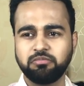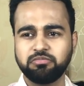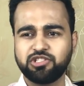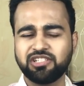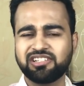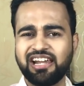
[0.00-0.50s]

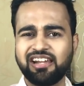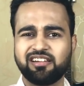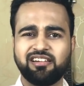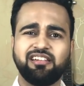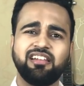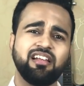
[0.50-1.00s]
just
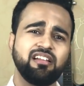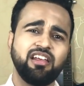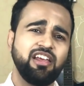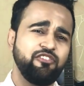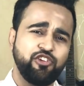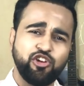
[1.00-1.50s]
like
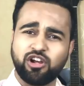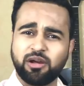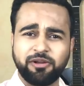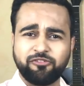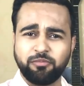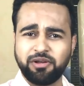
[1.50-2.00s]
if you're
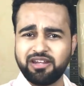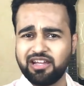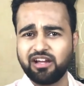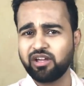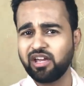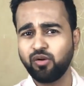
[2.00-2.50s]
coming from
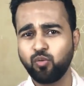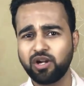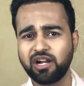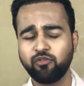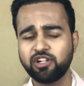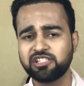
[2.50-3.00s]
India, okay,
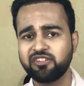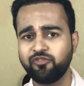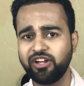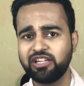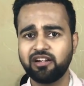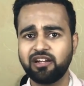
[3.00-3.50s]
what is the
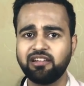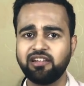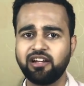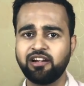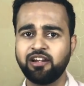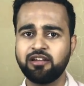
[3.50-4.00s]
weather like
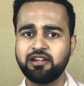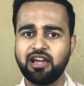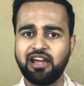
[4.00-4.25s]
there in India?